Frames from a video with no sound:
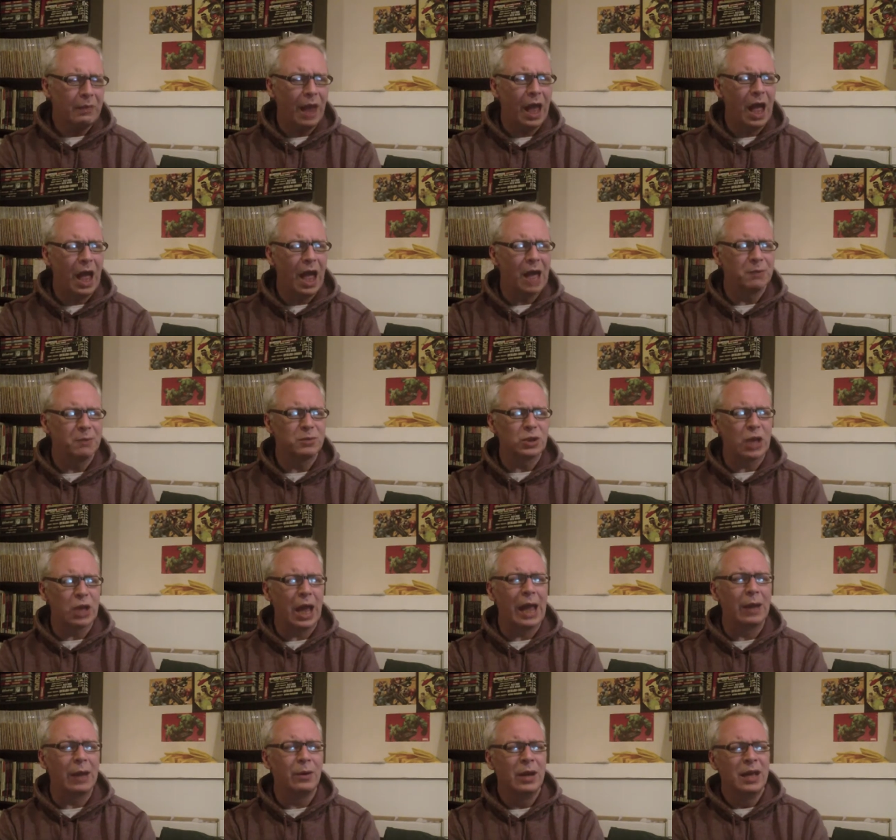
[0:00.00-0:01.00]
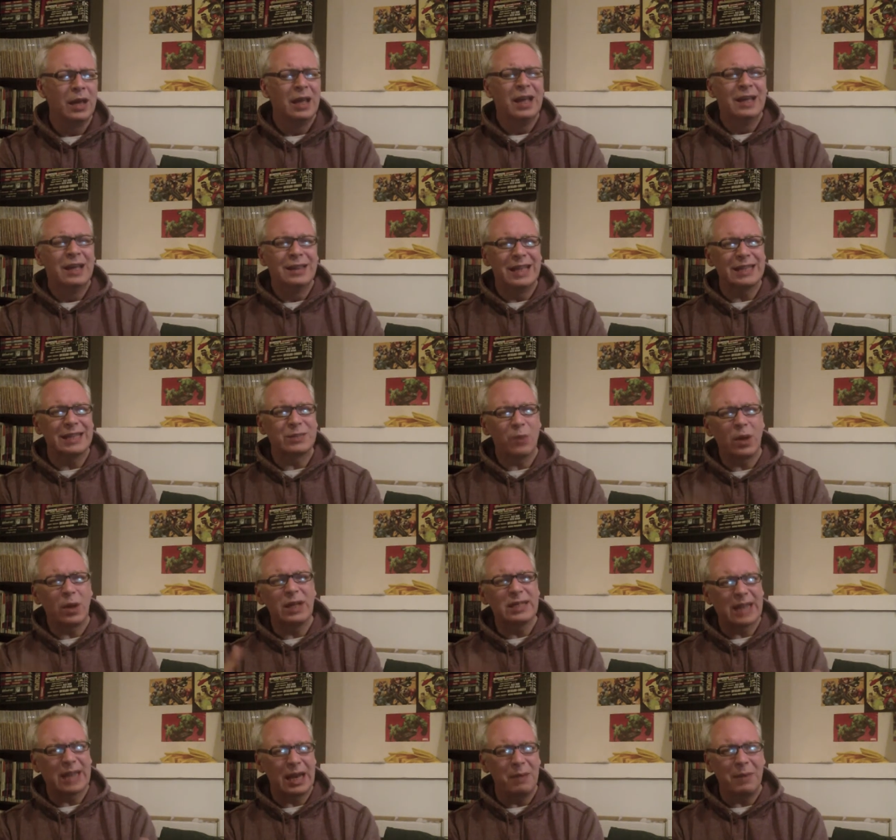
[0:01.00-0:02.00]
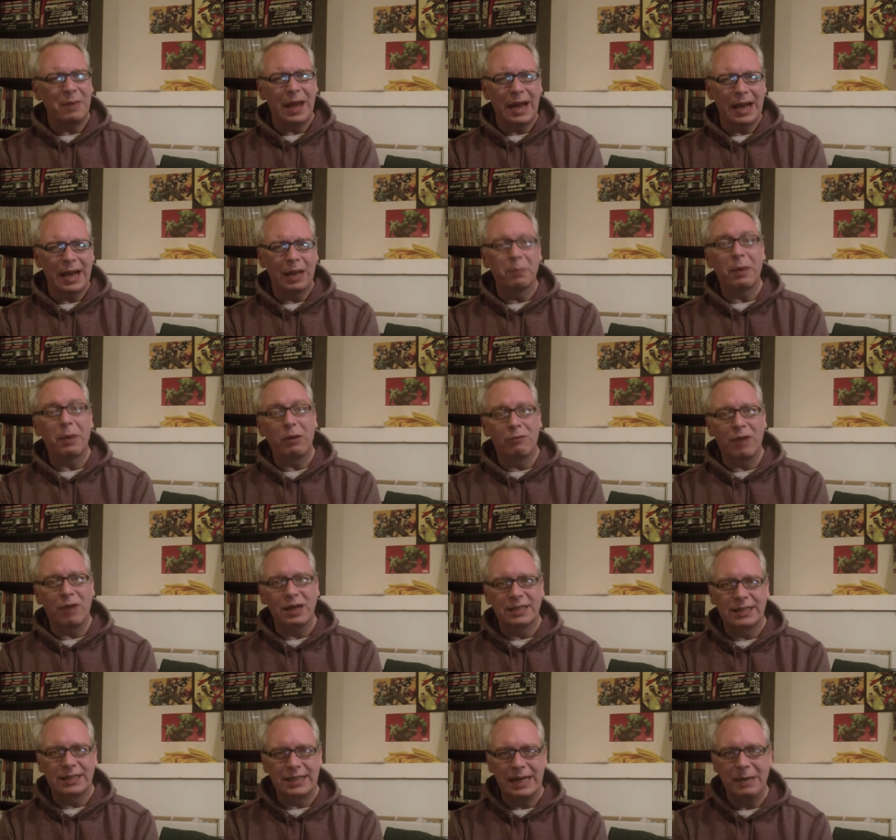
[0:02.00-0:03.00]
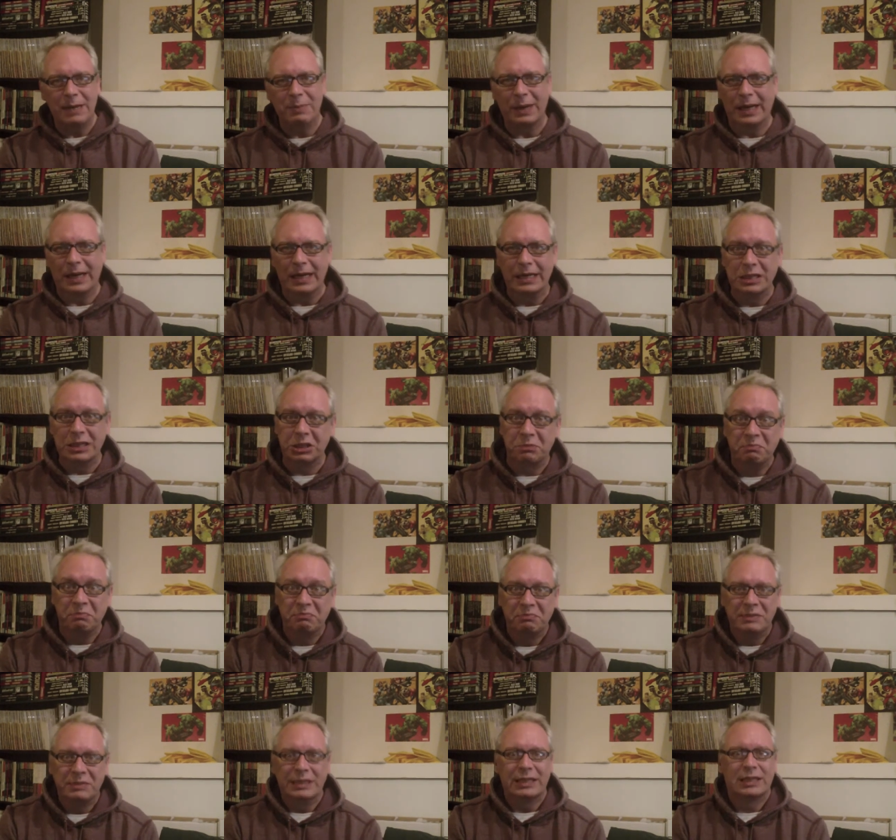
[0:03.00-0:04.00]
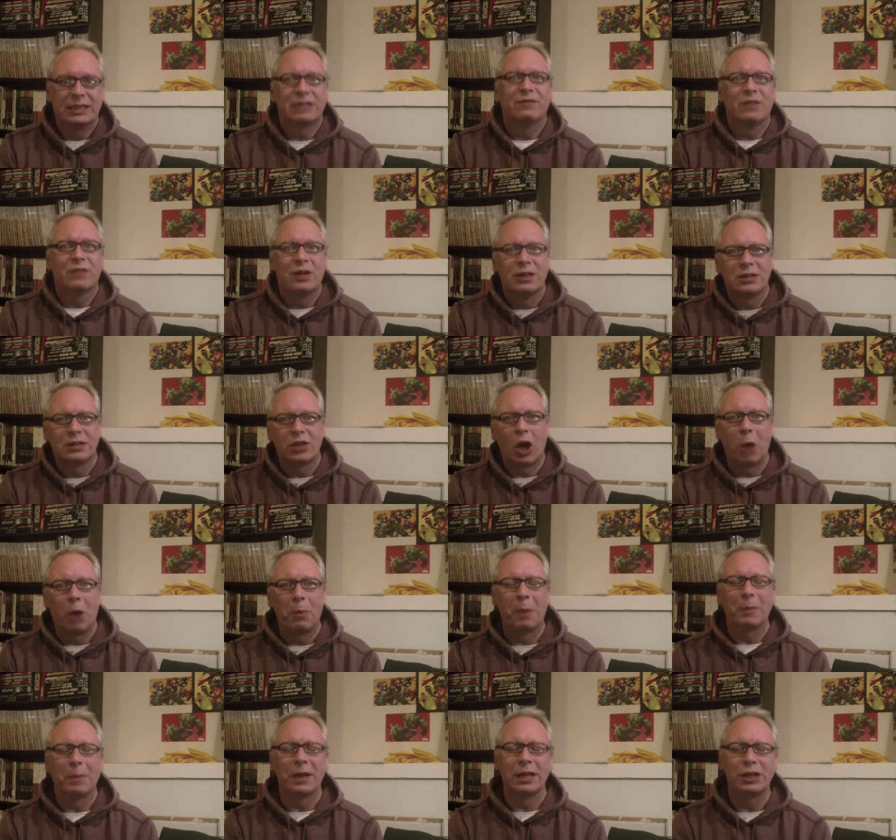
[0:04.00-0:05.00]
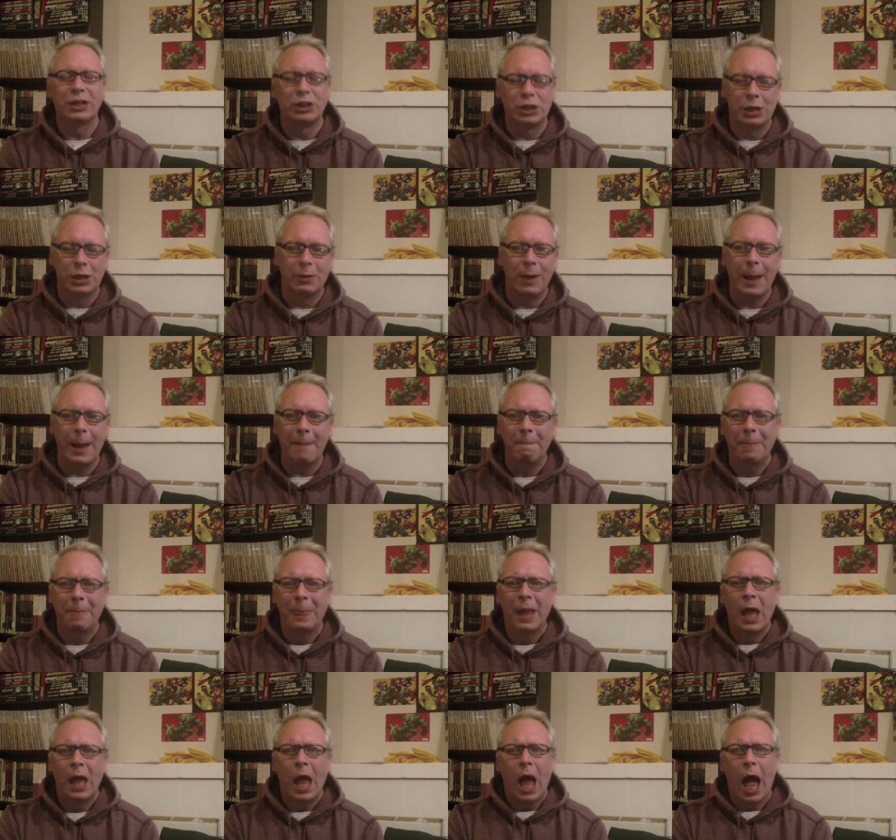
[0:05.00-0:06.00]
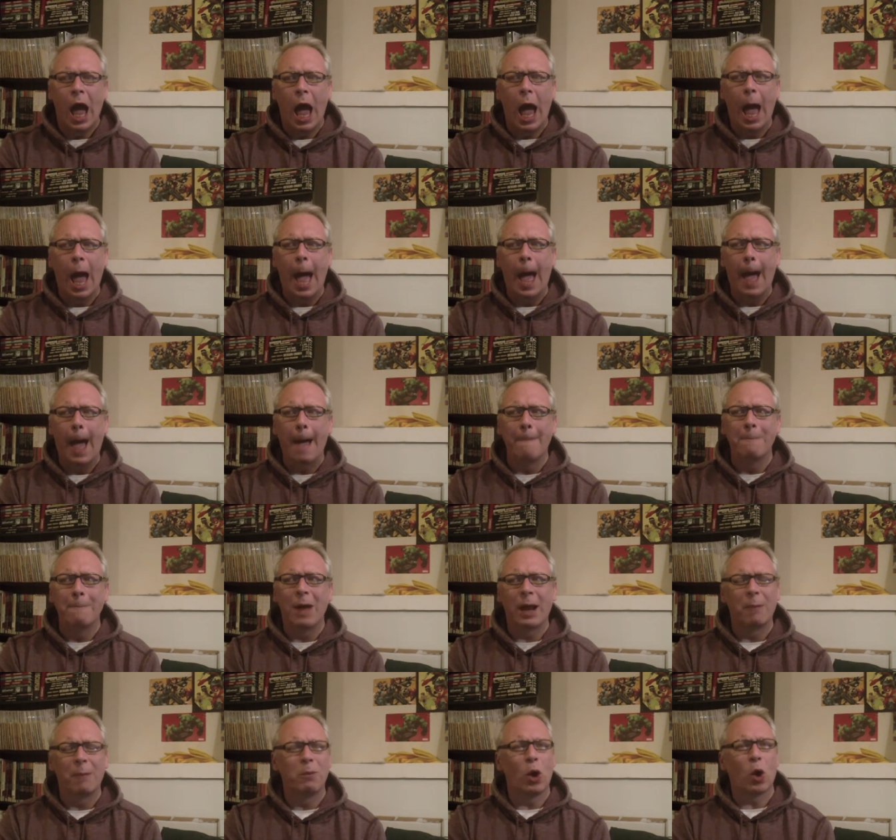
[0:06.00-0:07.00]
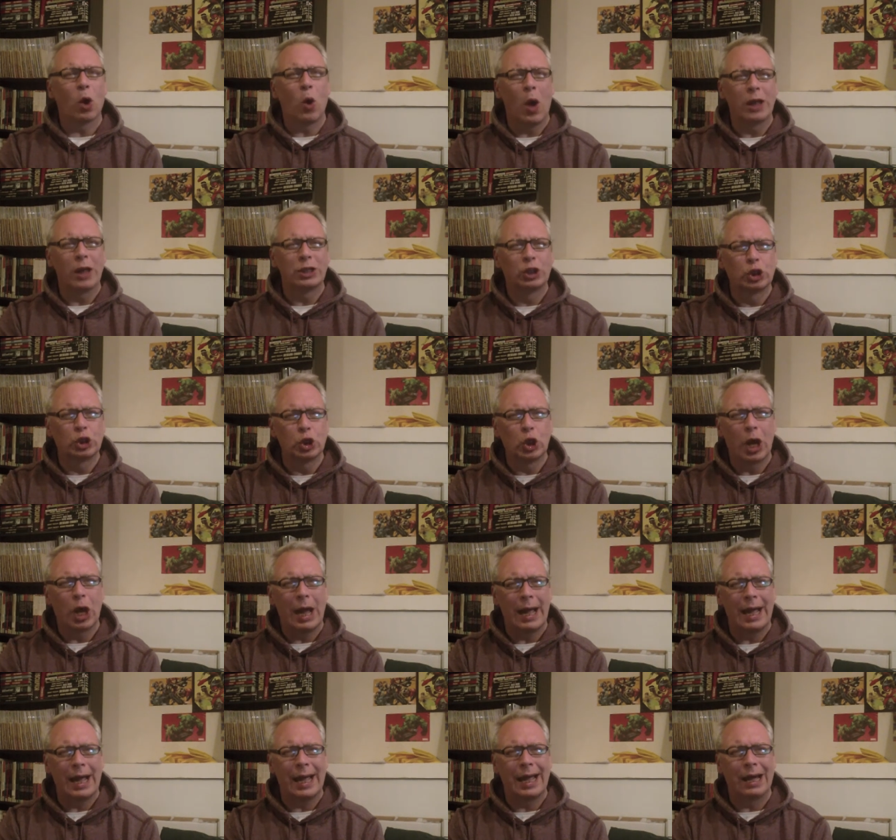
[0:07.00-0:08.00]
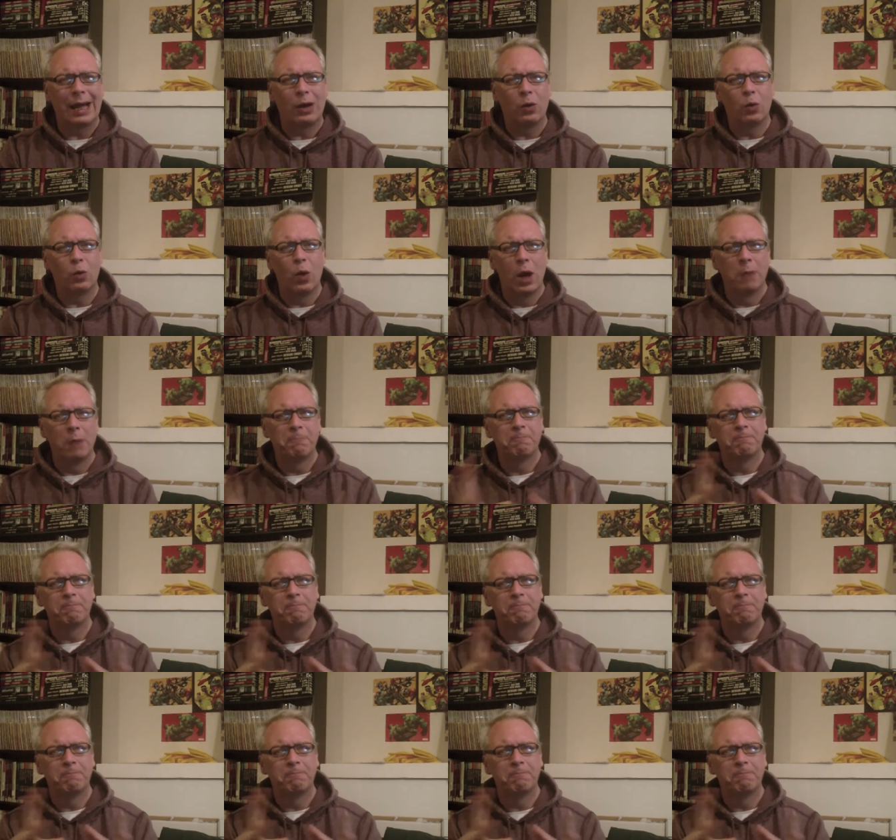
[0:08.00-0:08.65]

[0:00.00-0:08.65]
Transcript: Um, so this one is going to be a little bit rusty because it's the first time I'm going to do it. Um, and I'm not quite sure how